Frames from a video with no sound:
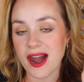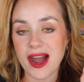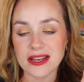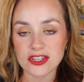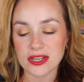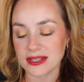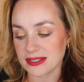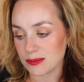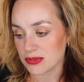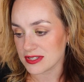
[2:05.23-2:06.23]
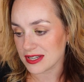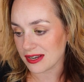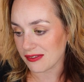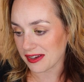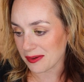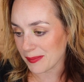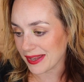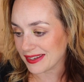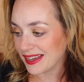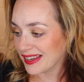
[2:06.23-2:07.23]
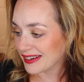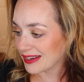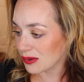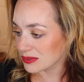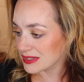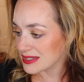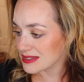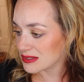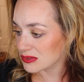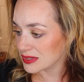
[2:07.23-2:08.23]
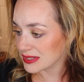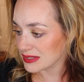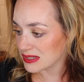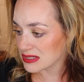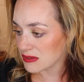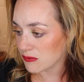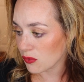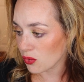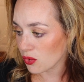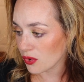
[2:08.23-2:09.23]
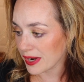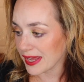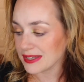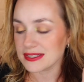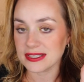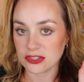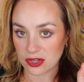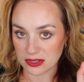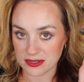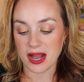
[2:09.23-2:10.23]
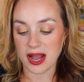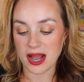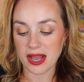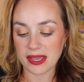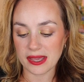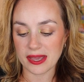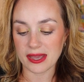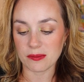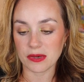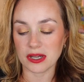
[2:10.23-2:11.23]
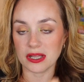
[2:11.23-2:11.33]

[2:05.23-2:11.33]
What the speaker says: 110% I recommend. Now this retails for $18. I am